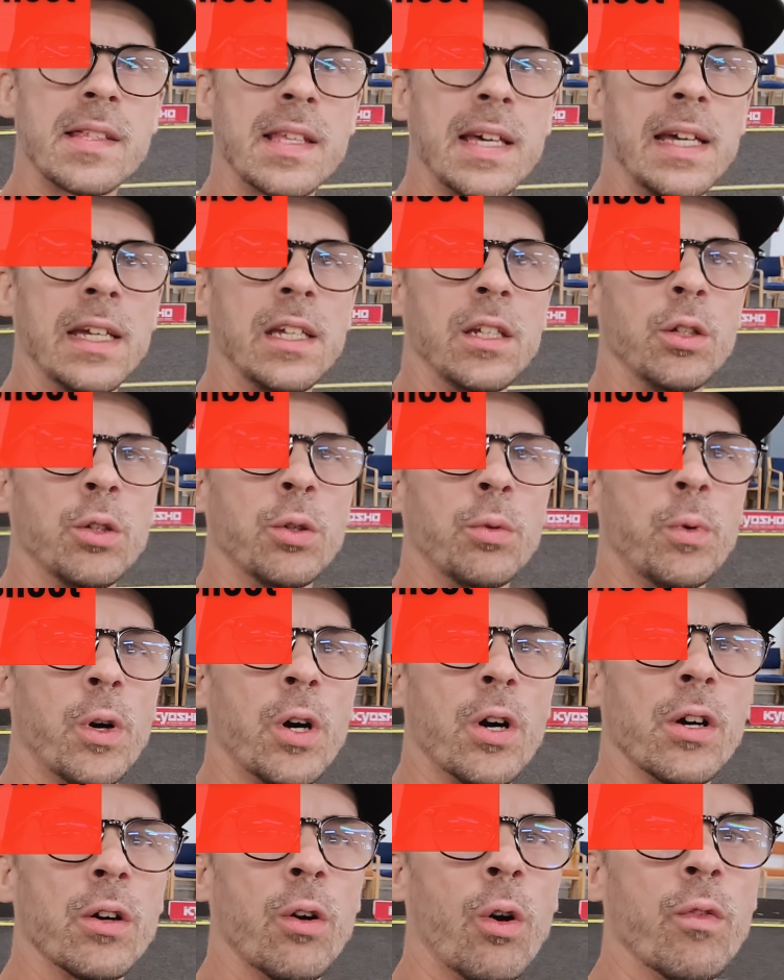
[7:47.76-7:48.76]
say you
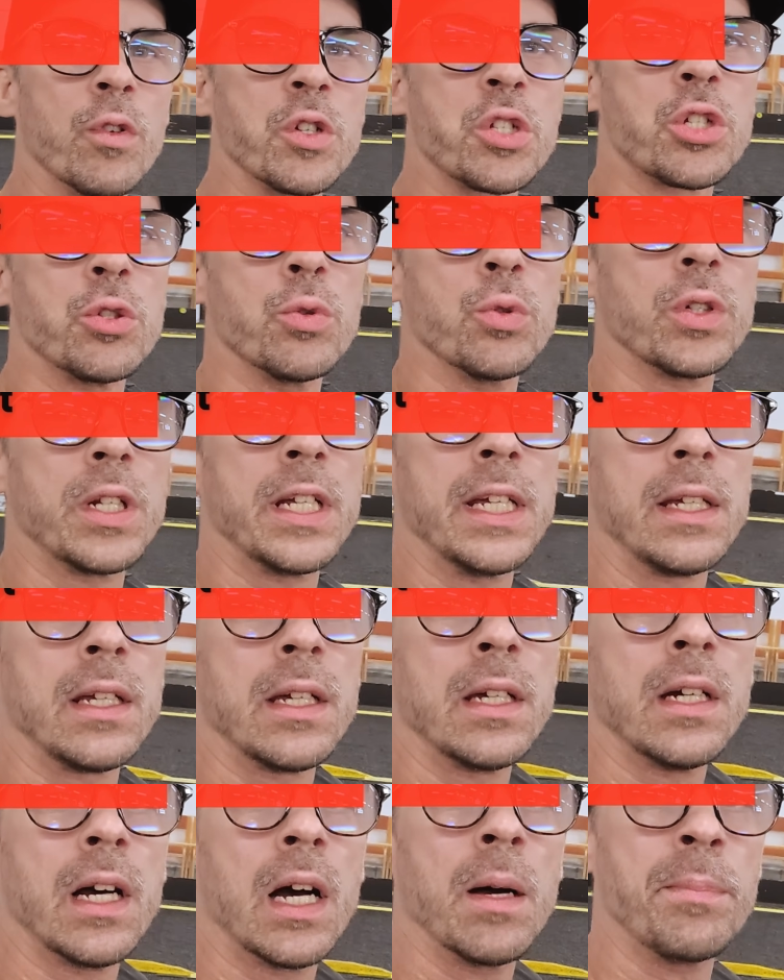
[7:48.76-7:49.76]
were
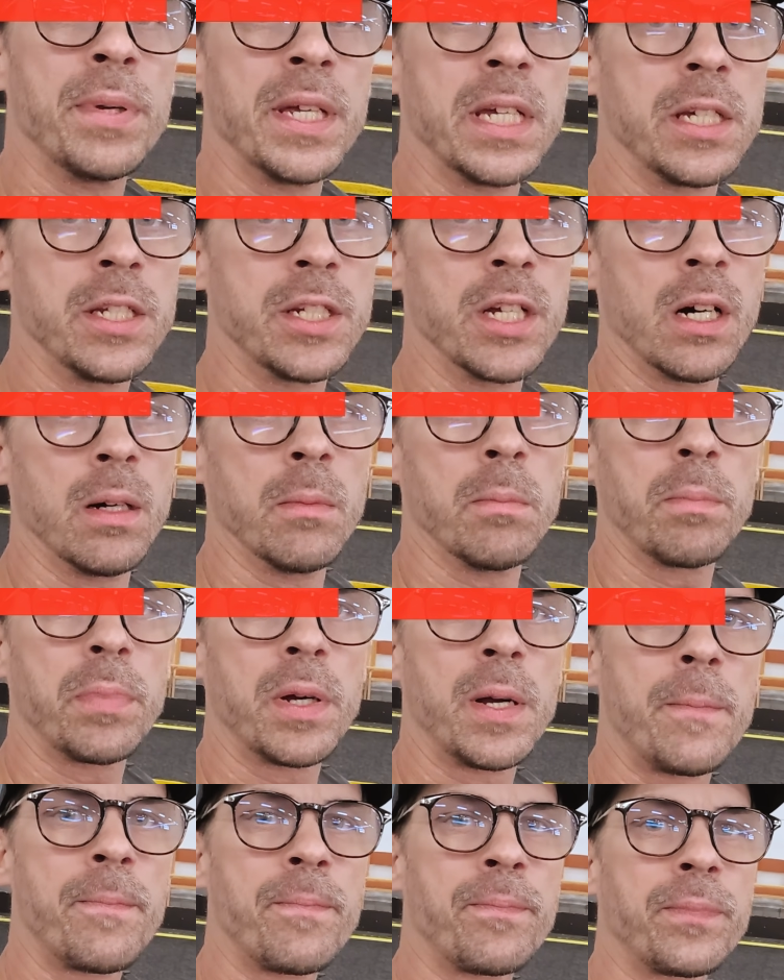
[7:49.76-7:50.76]
overshooting a big
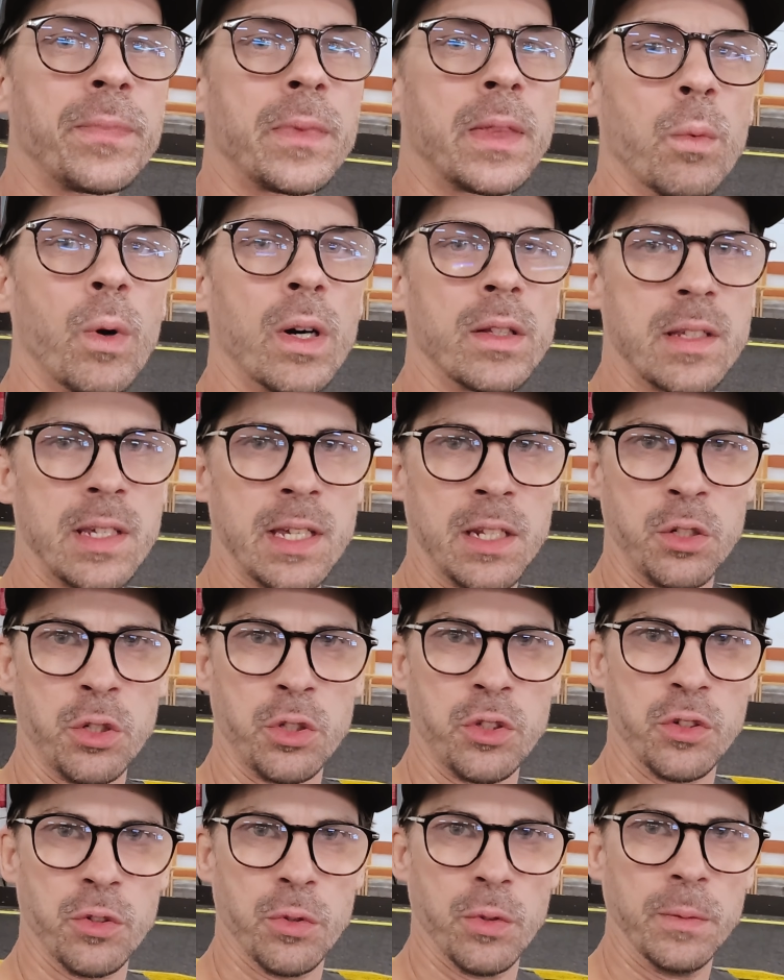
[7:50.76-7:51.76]
jump. What can
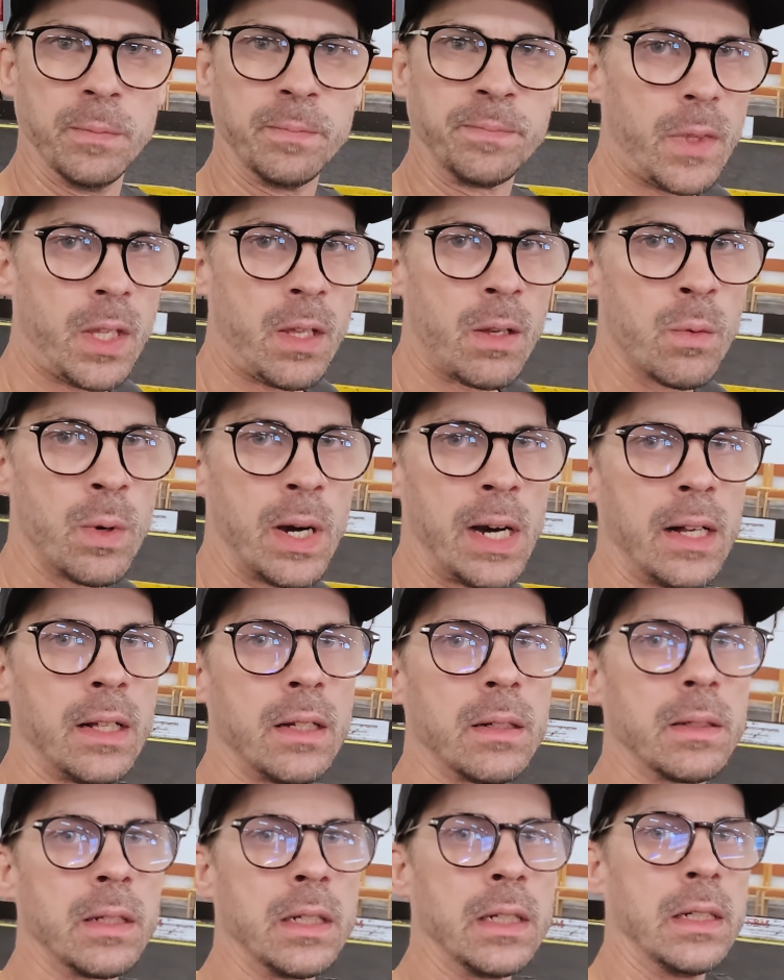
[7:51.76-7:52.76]
you do?
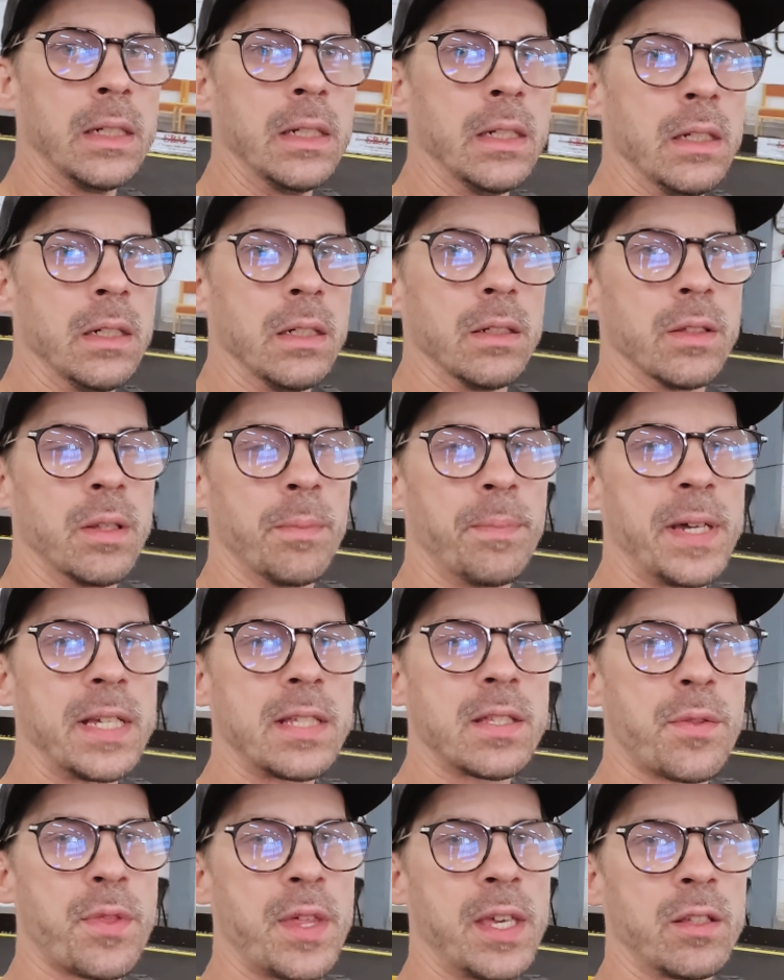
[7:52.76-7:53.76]
Well, the
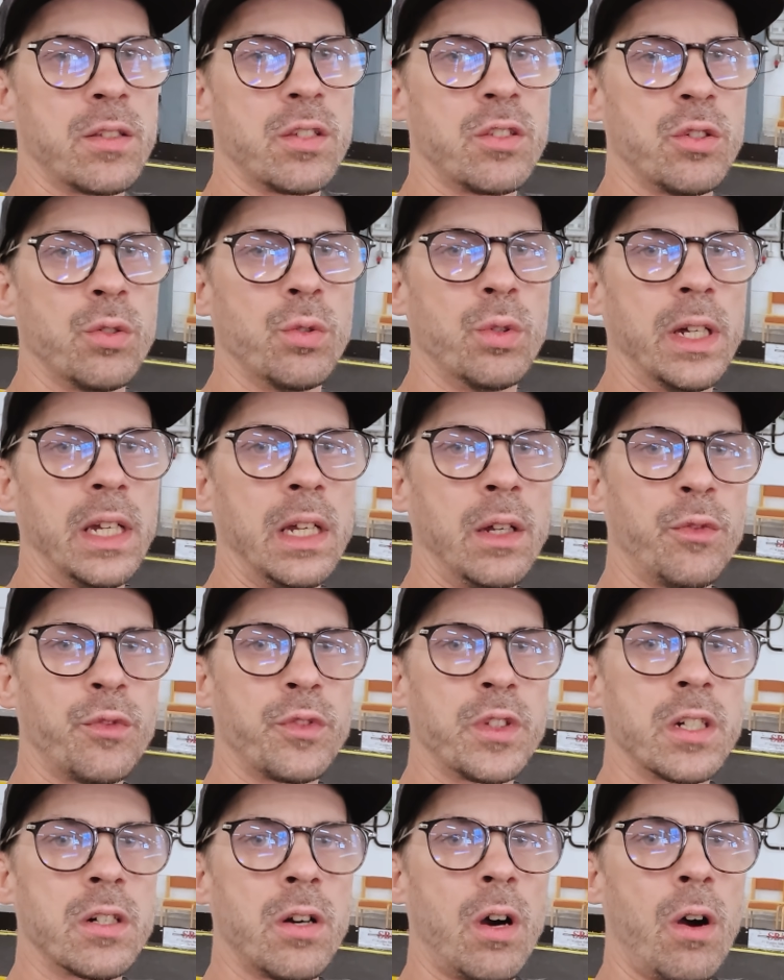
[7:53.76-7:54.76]
best thing to do
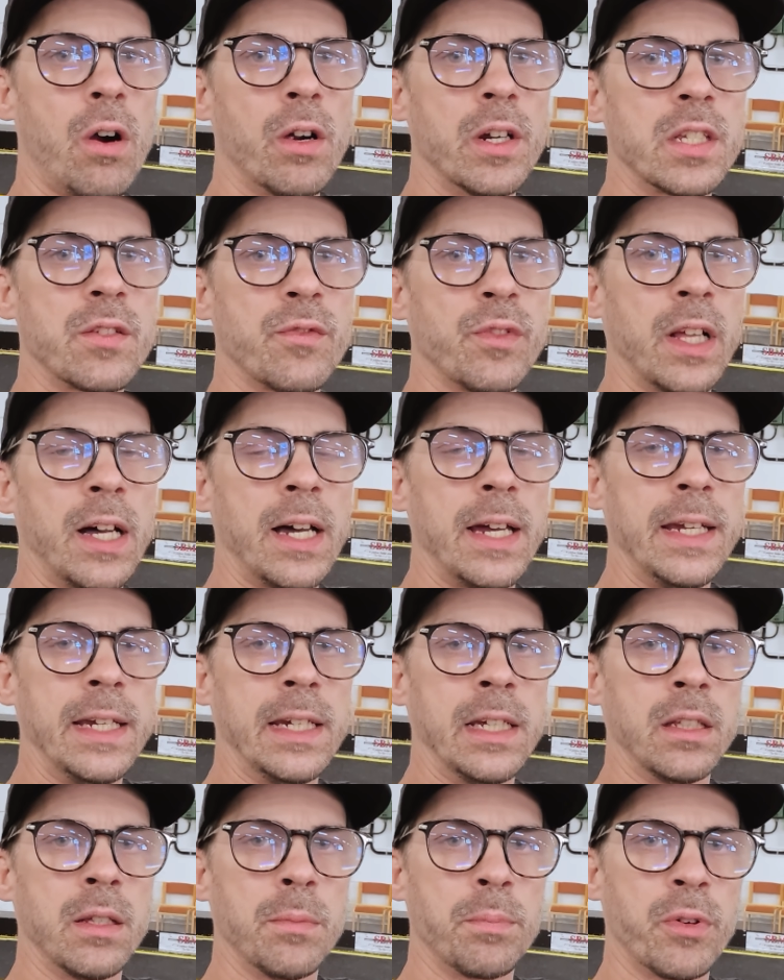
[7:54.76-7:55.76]
if the car is
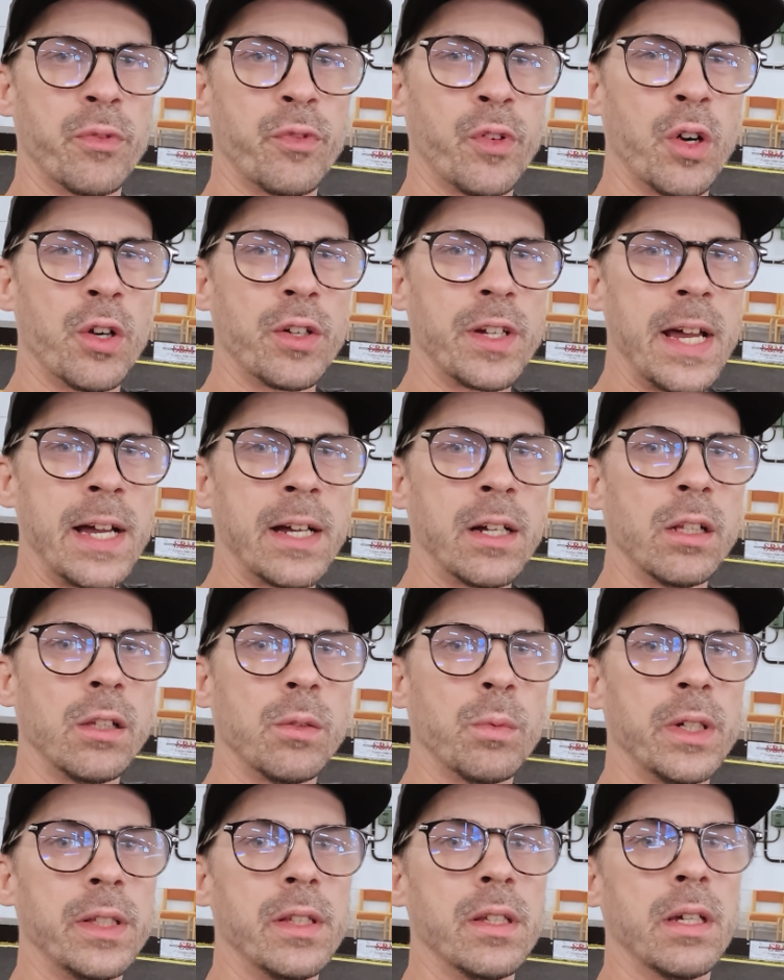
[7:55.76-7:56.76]
flying in the preferred
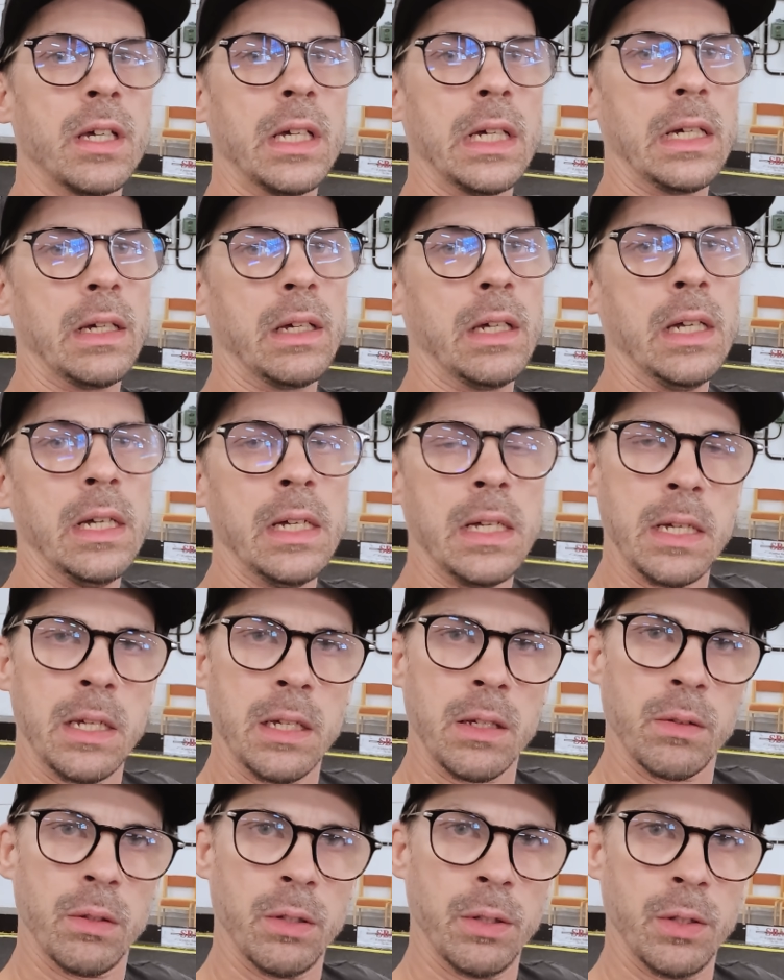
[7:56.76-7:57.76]
angle with the
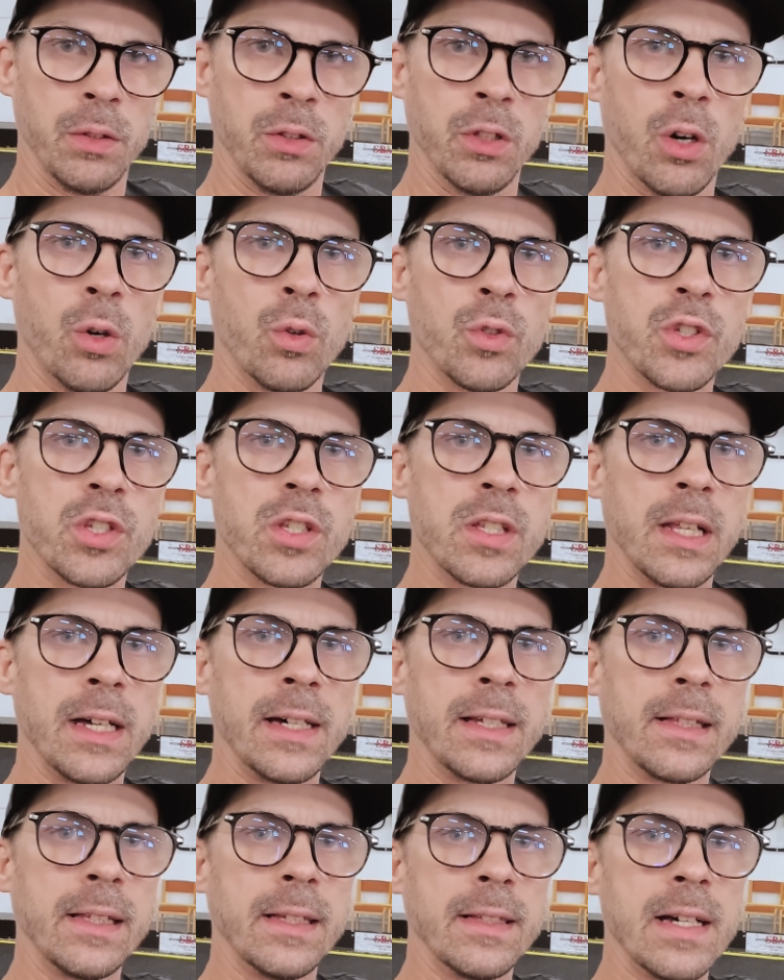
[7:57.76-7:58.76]
nose
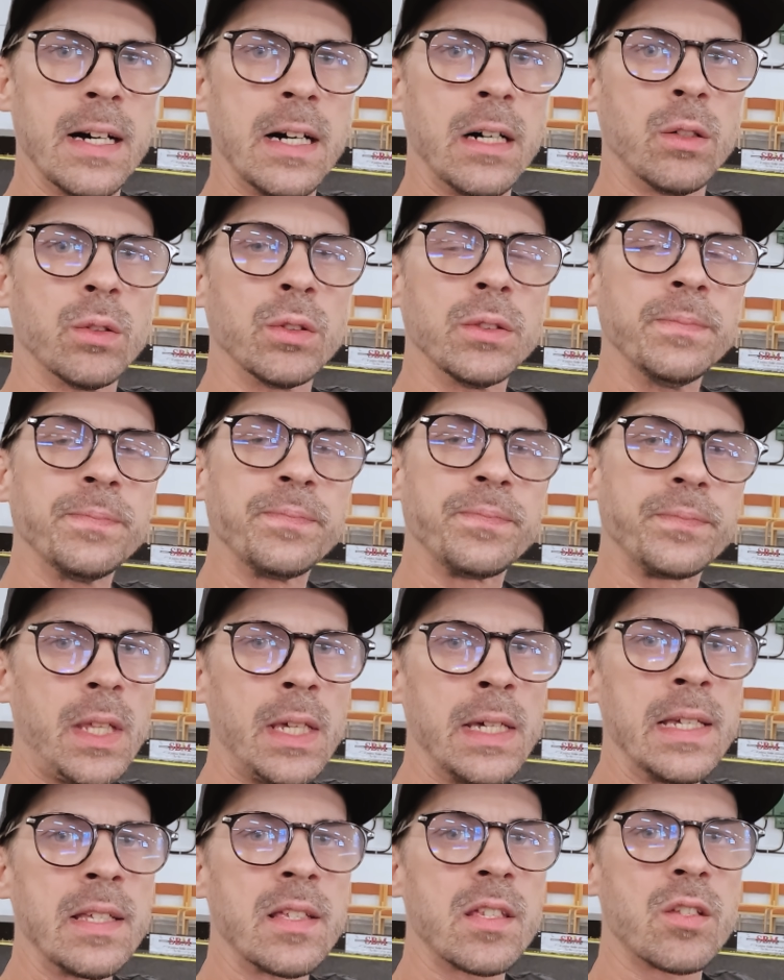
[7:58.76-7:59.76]
slightly down
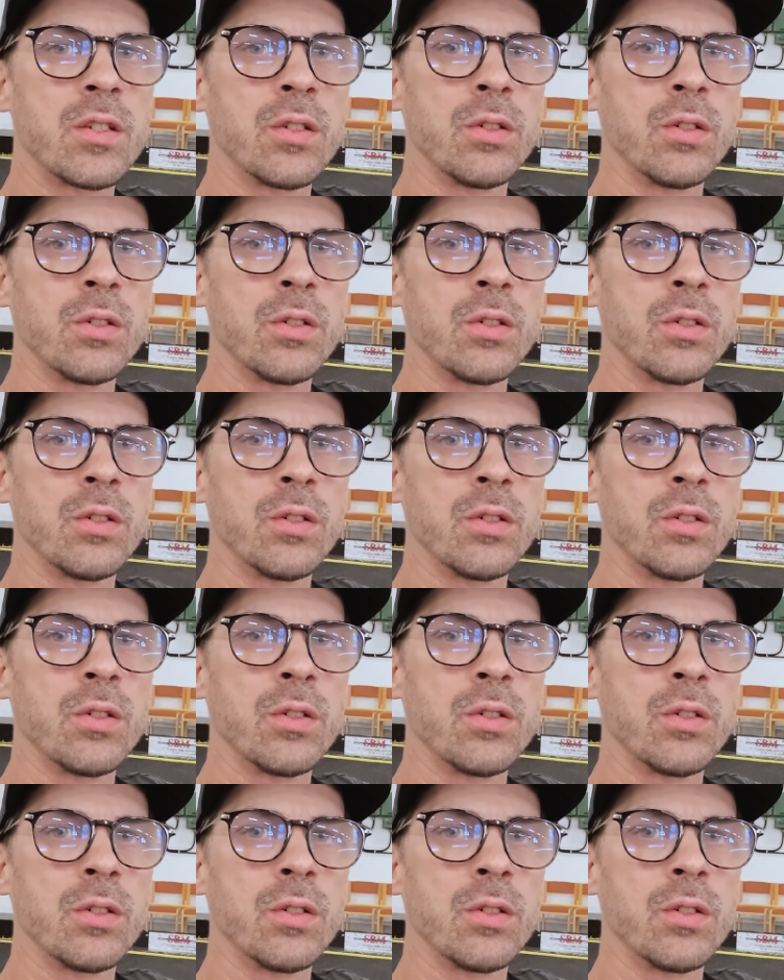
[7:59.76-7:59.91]
is